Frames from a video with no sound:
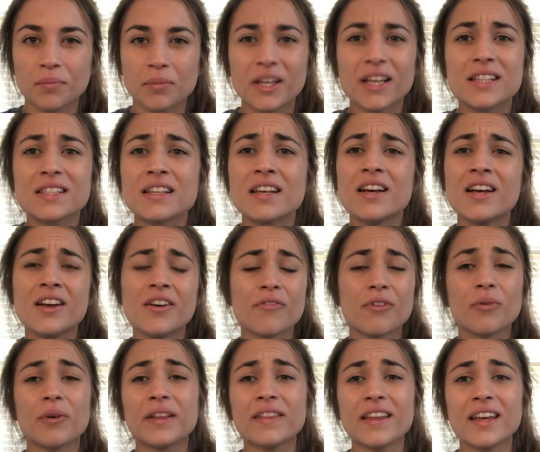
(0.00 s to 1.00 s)
Because
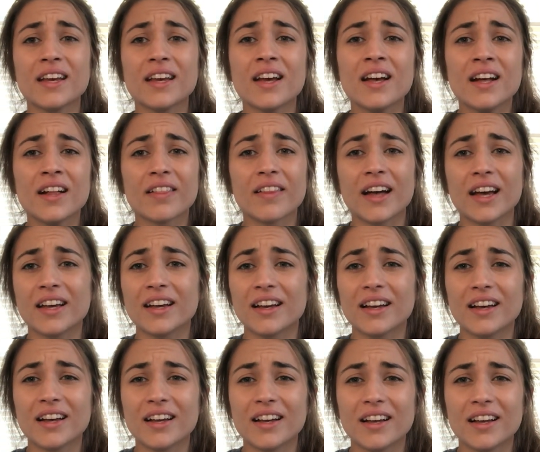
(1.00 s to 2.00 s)
for one thing,
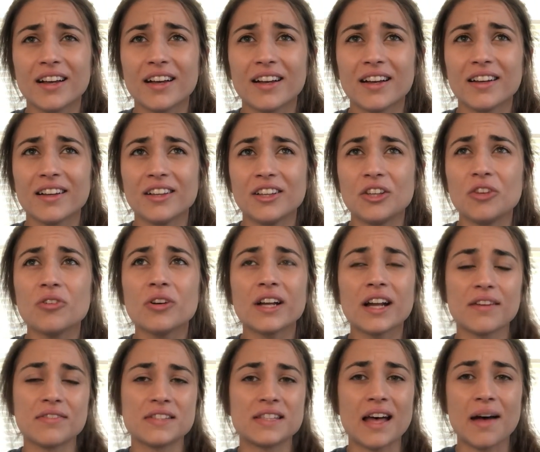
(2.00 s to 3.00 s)
like, you
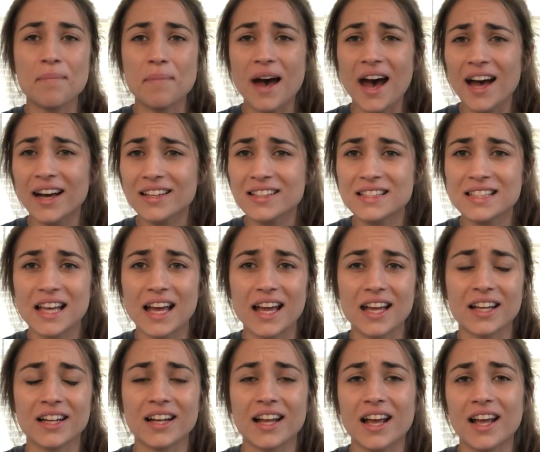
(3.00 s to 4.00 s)
could have setbacks
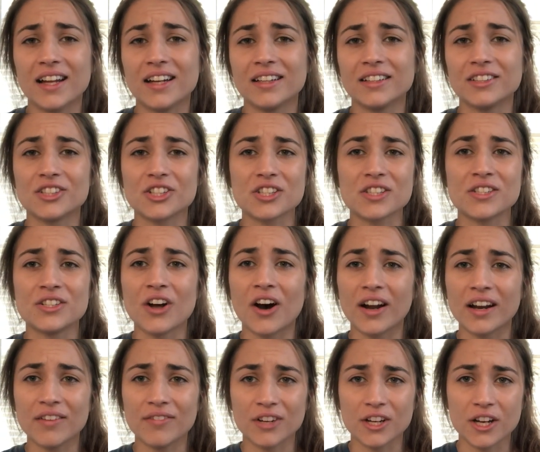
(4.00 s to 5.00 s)
and just
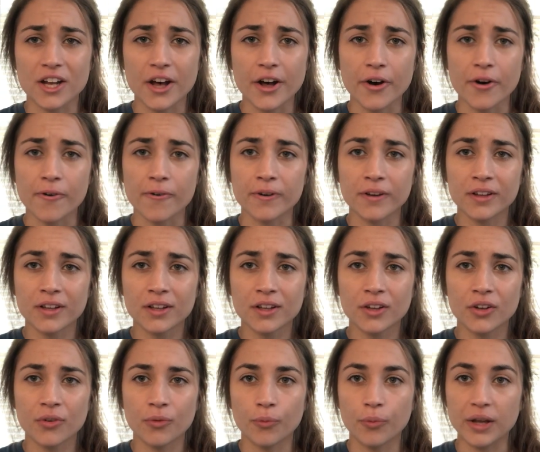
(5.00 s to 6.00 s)
not even know
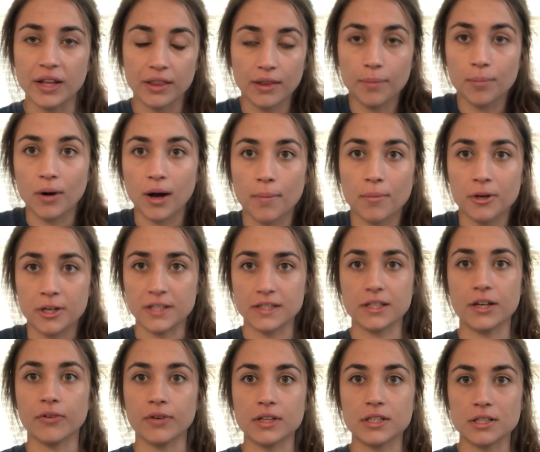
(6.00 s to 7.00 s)
when the property
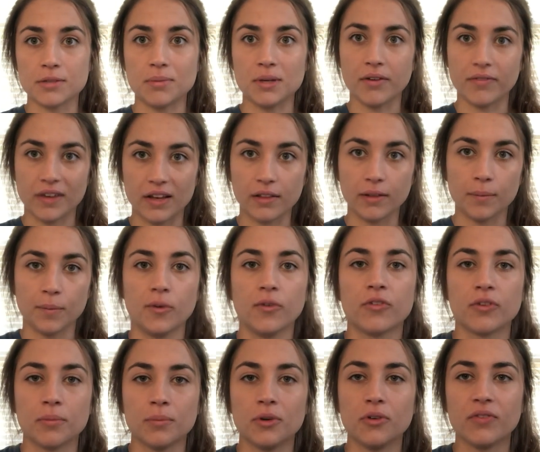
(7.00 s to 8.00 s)
is going to be available
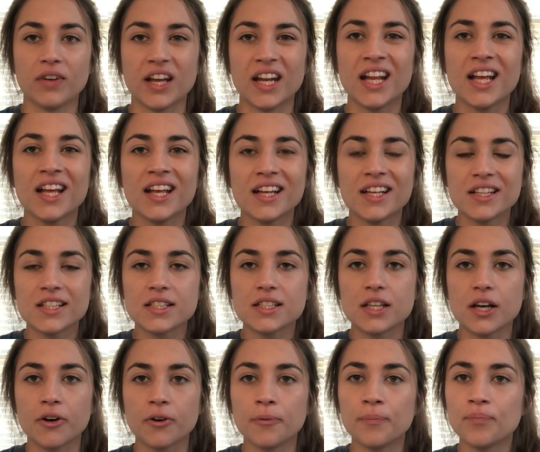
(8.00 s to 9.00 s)
for move-in.
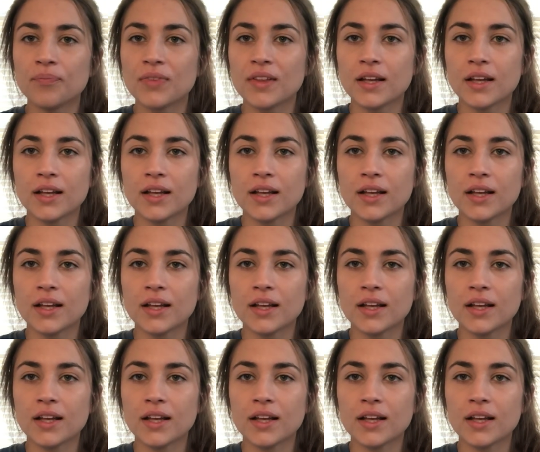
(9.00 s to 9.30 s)
So